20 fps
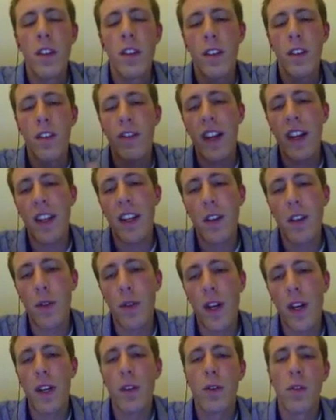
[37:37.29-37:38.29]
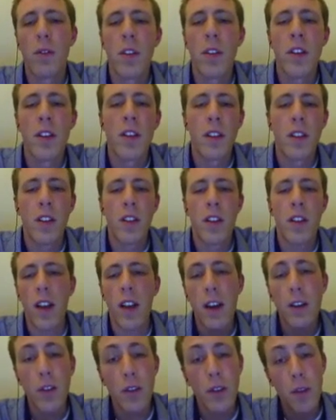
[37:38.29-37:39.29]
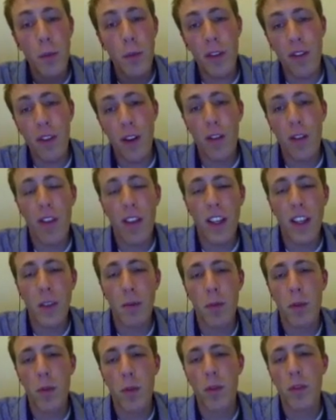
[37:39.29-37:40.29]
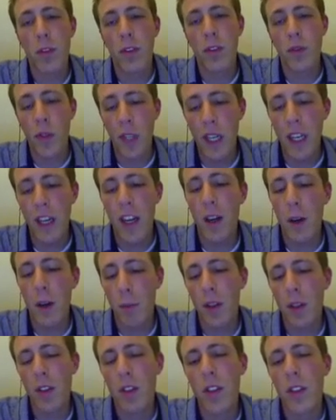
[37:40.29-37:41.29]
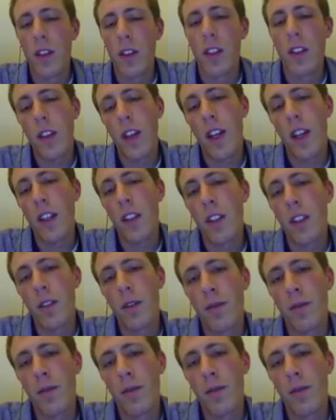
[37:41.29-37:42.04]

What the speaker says: the fact that Gradle allows you to be very flexible really helped us in this case.